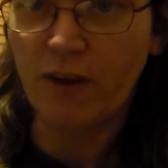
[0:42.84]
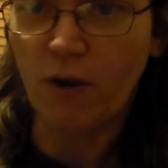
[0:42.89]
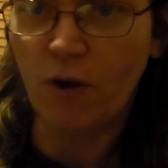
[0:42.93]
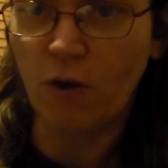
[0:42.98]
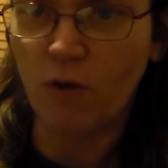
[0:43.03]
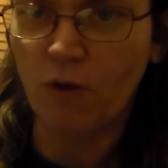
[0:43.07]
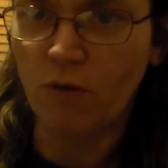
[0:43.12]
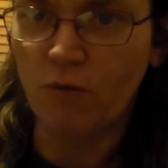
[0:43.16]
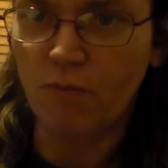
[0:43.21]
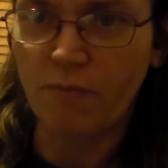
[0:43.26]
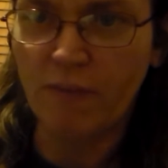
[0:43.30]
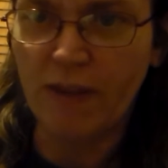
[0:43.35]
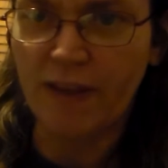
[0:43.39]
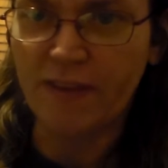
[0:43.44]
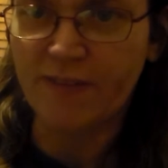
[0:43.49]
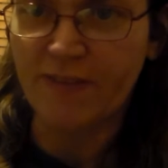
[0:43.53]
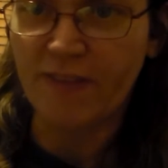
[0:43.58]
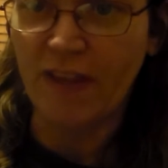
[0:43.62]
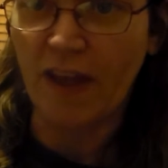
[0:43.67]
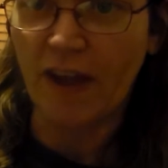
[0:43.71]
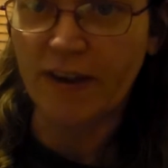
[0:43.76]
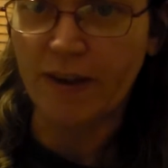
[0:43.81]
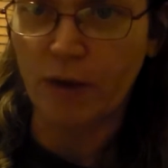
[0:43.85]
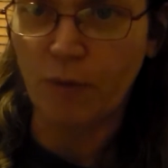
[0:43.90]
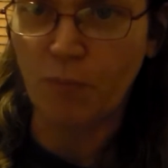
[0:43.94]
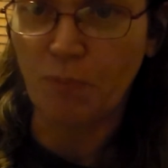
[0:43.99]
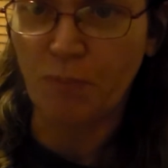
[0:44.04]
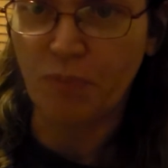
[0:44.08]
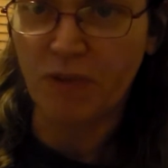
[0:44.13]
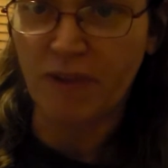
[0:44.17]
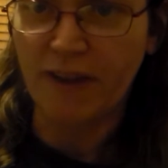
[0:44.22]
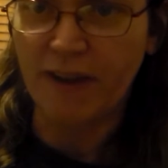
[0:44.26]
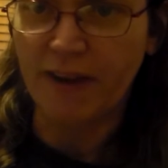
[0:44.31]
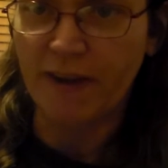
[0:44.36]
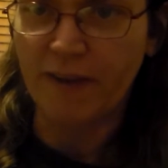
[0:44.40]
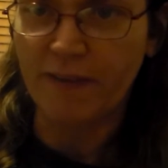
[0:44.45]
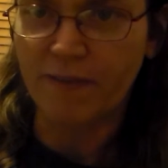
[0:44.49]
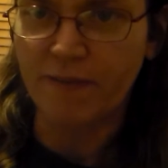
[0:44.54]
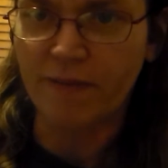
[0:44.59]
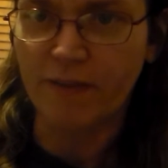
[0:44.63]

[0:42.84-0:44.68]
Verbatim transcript: you know, it's not complete